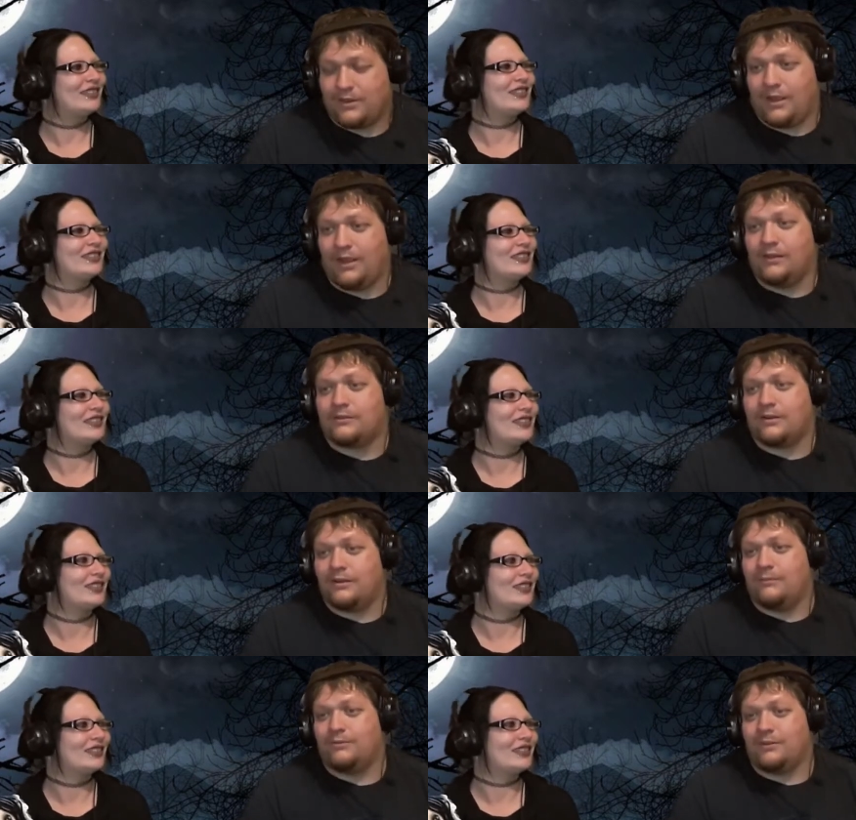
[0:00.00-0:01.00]
Speaker 1: in
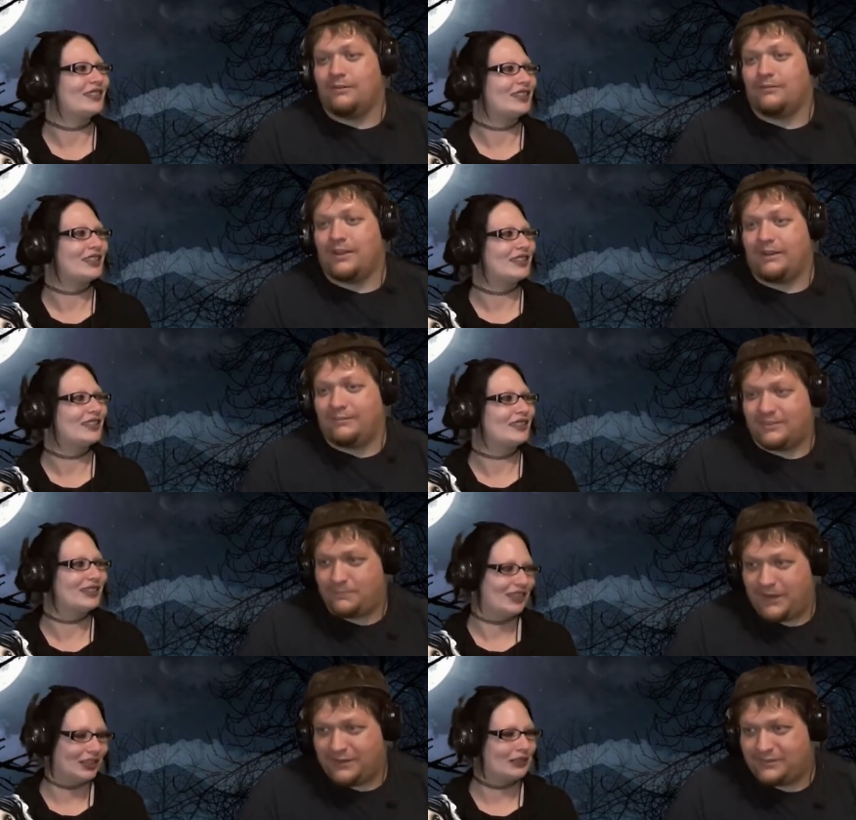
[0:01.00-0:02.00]
terms of like
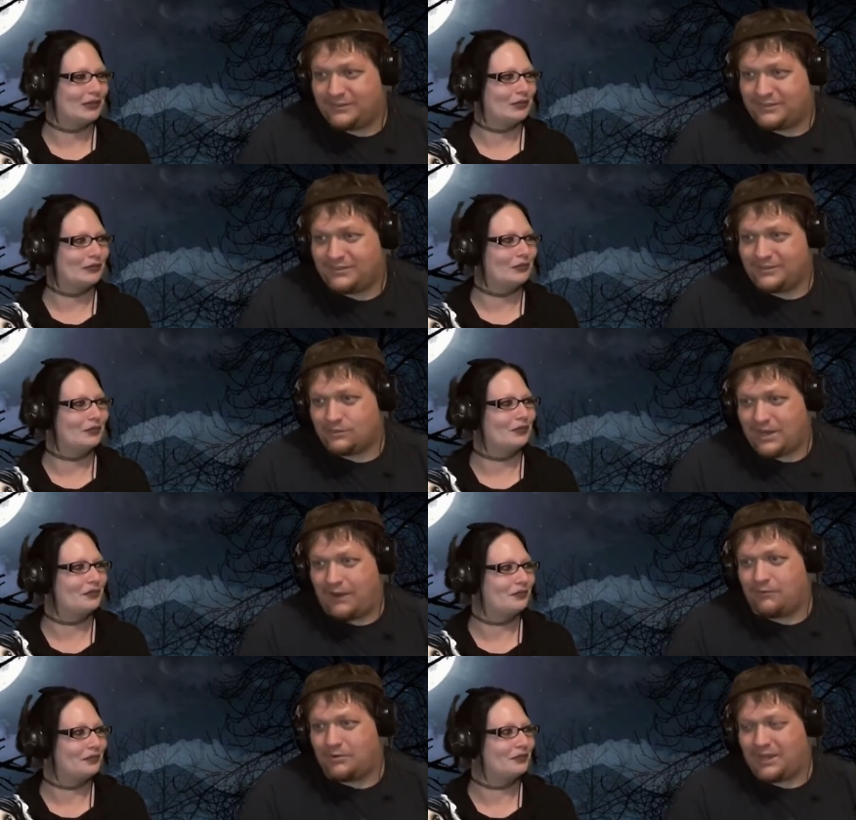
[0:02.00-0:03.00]
space
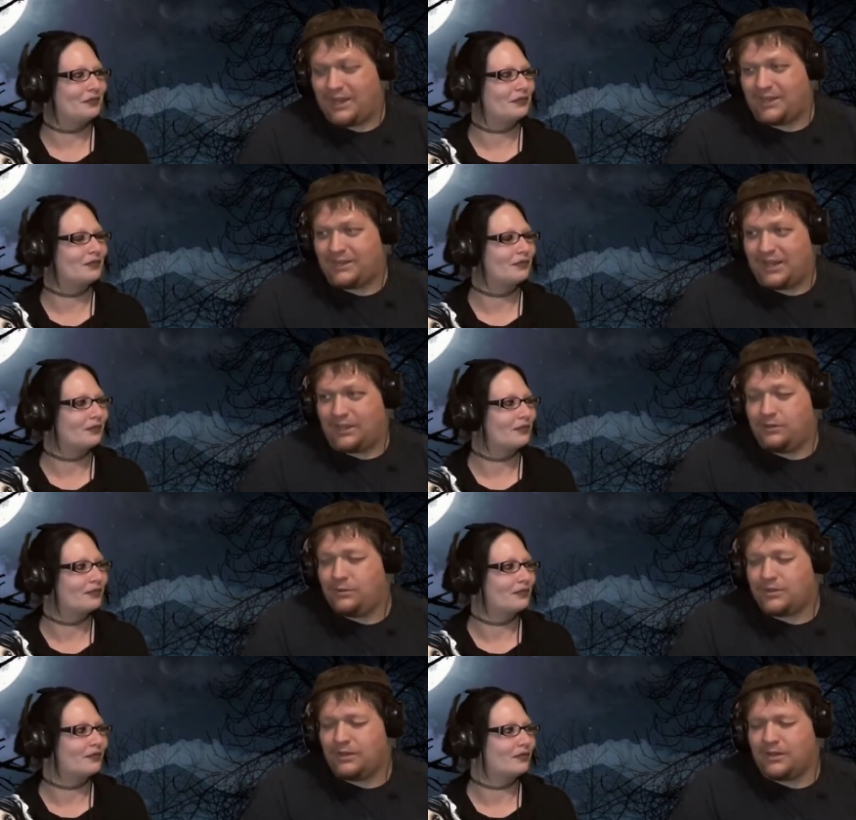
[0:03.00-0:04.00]
travel. Like
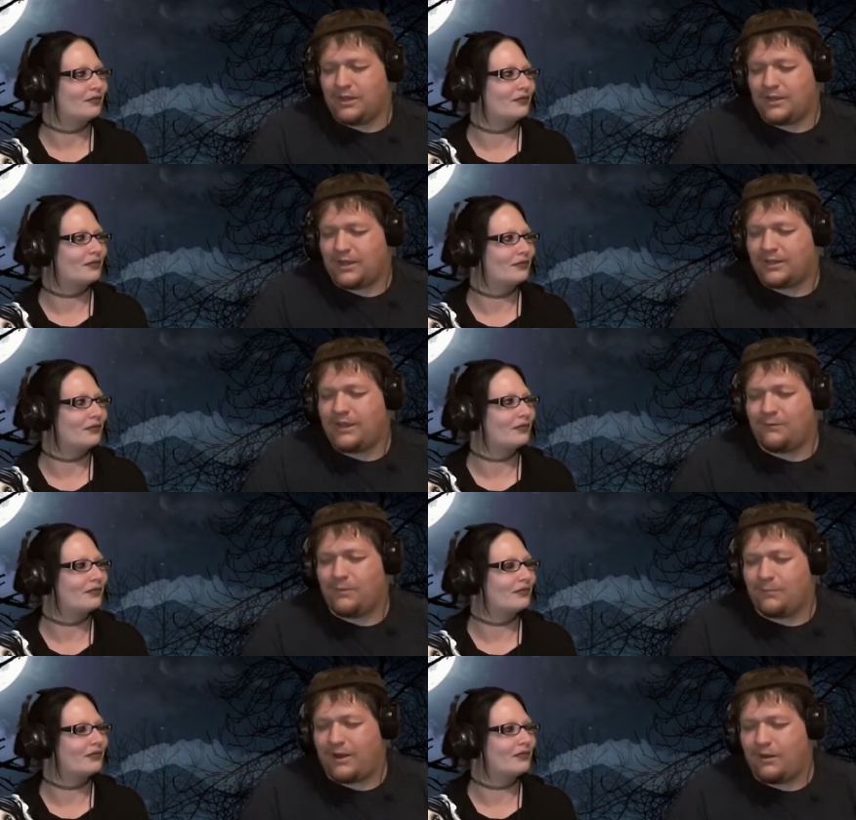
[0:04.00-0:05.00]
you can, I can't
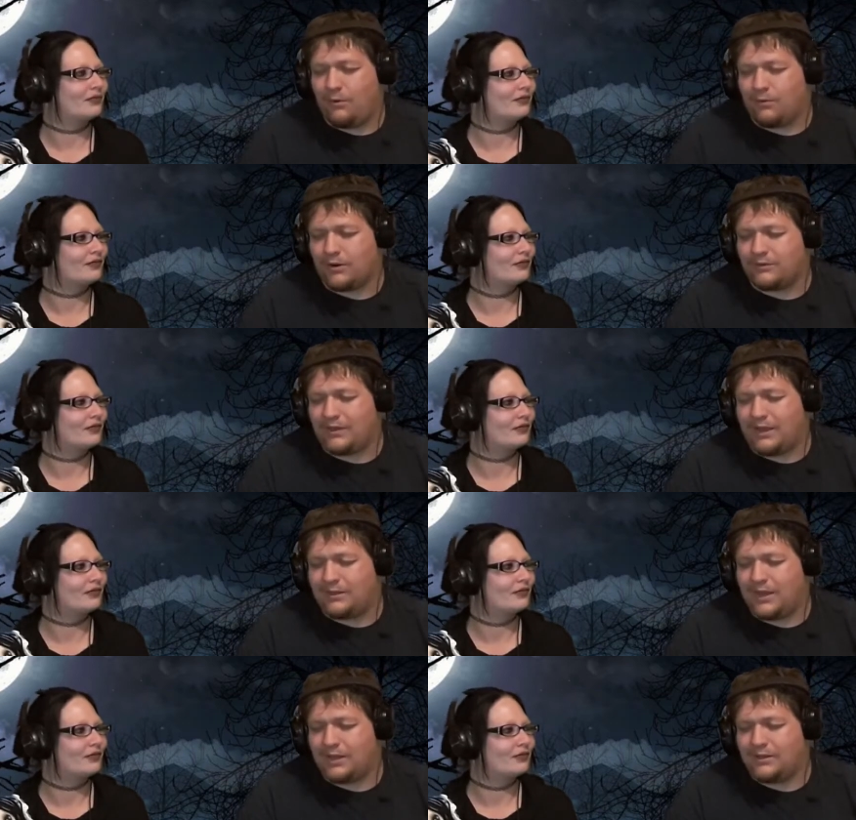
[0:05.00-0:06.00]
remember how it works.
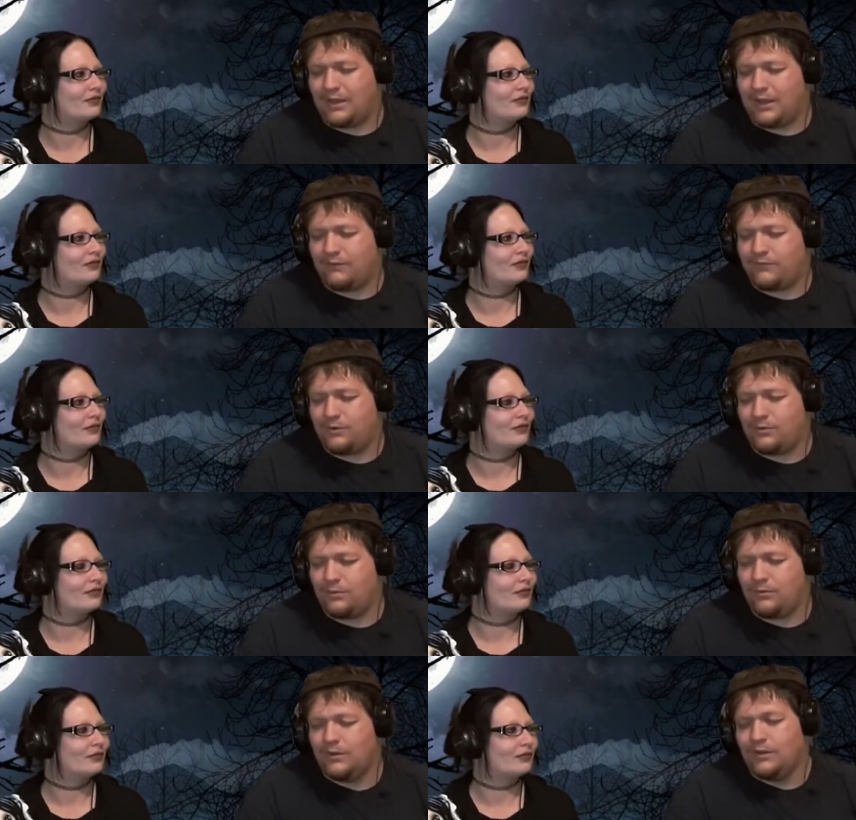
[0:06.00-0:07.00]
I think that if
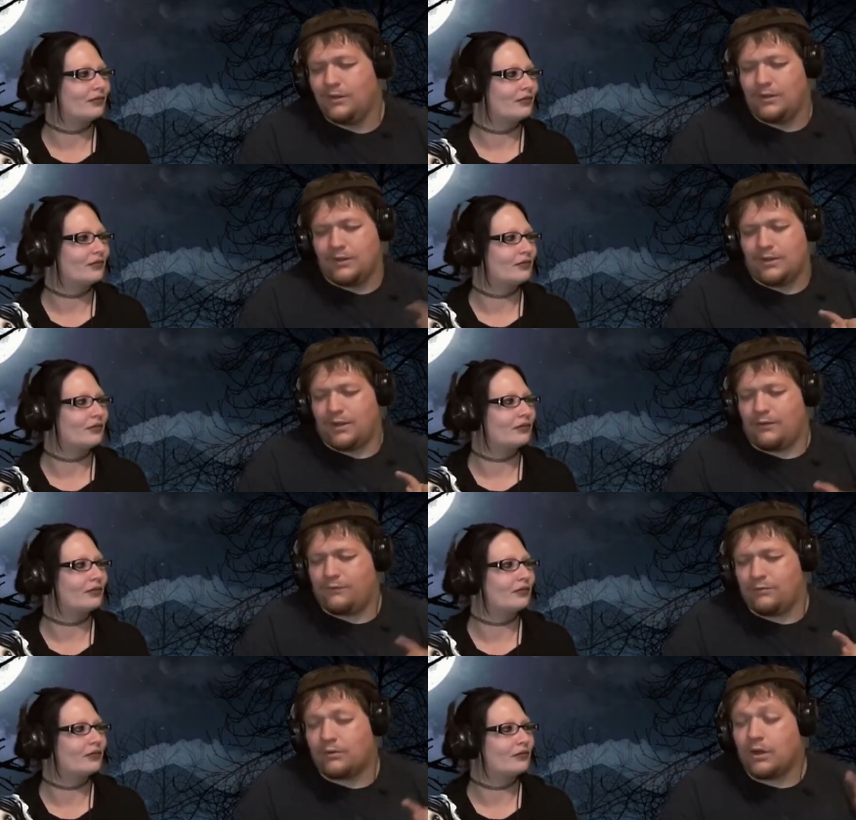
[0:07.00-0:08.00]
you
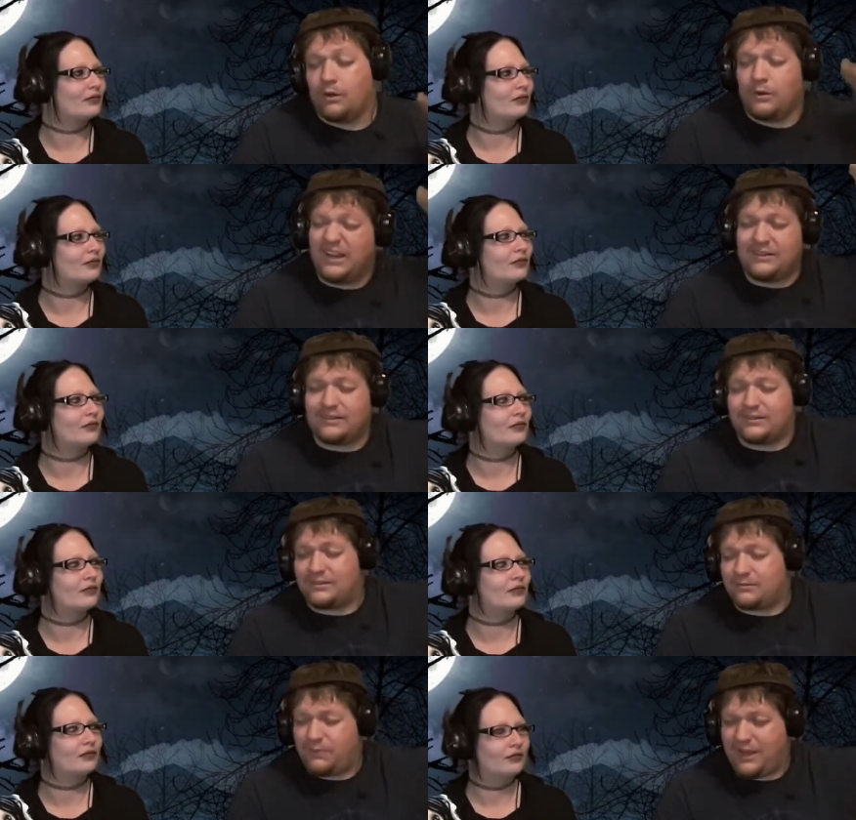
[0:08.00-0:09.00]
go into
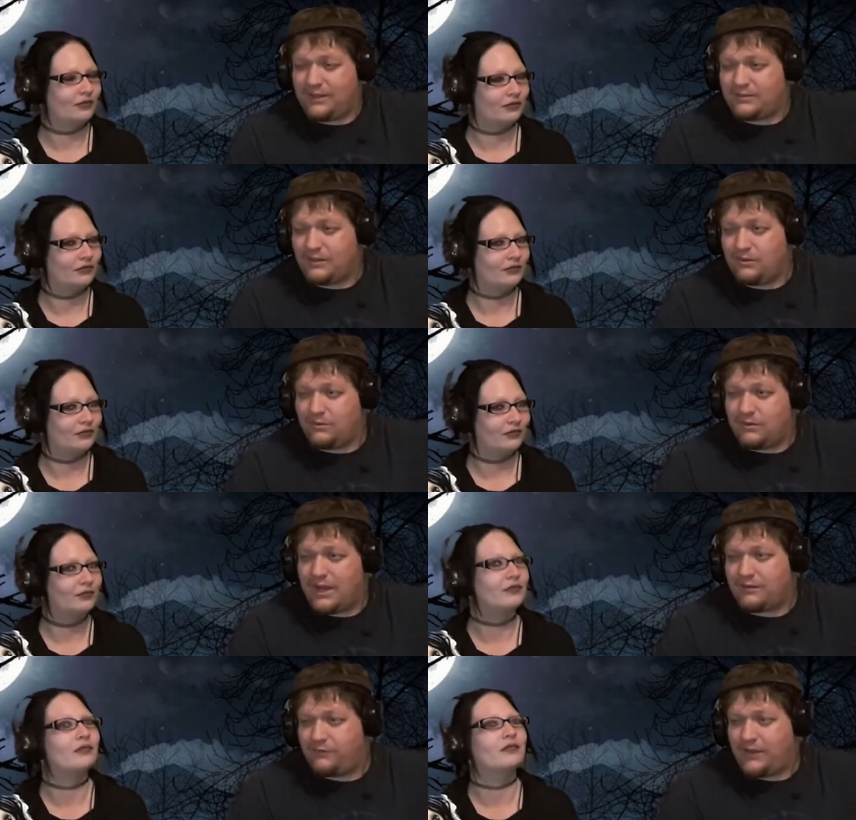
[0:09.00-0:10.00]
space and you're
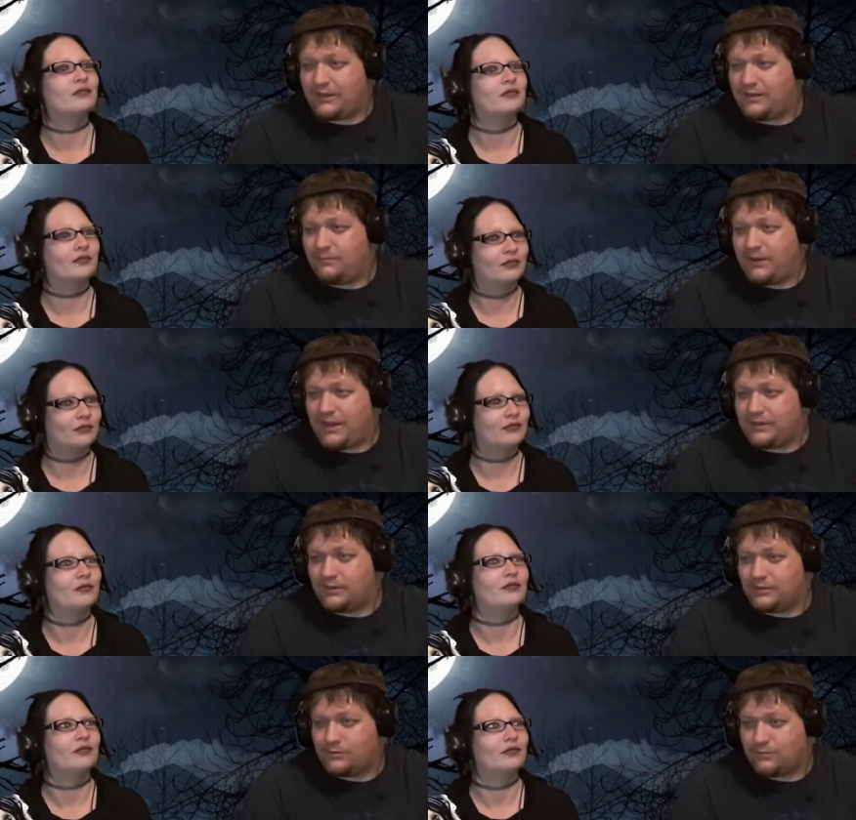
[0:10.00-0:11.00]
not affected
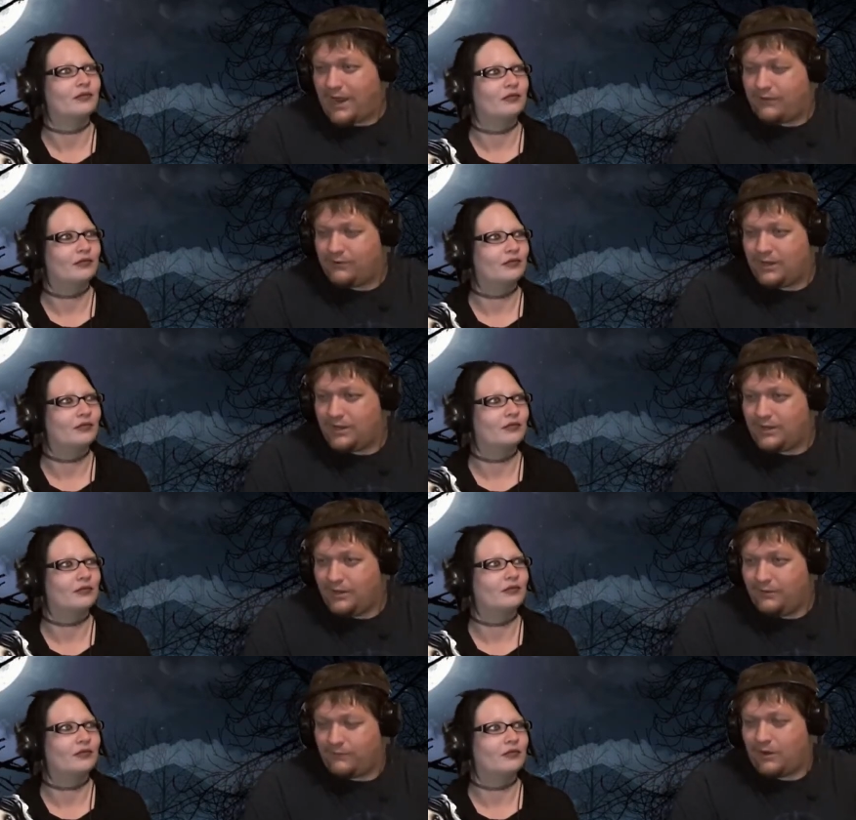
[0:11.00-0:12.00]
by
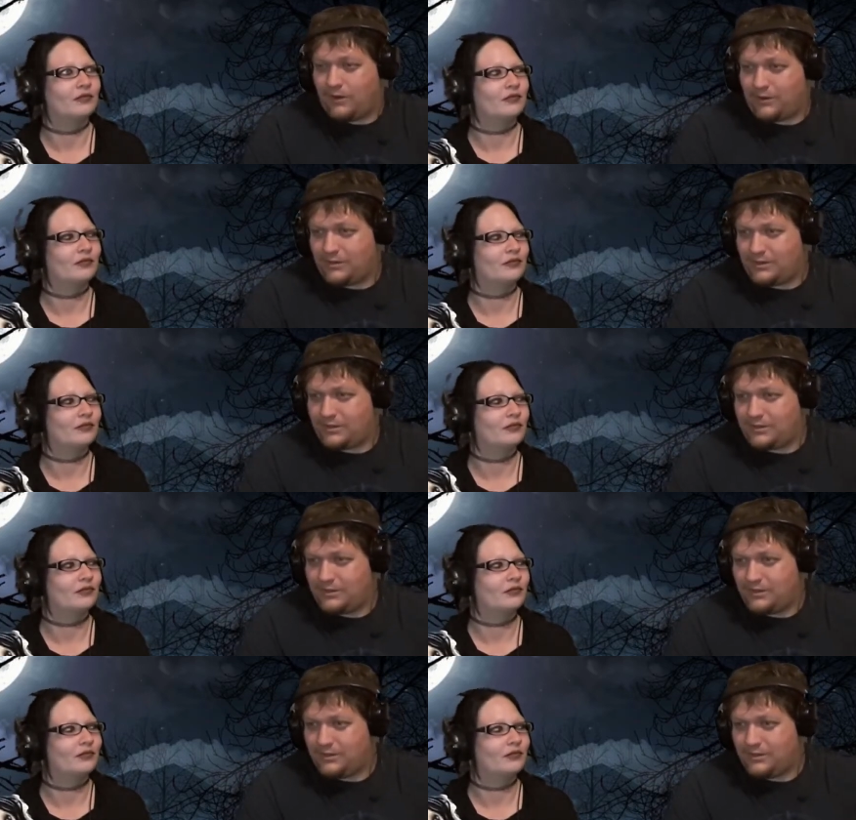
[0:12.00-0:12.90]
gravity of Earth,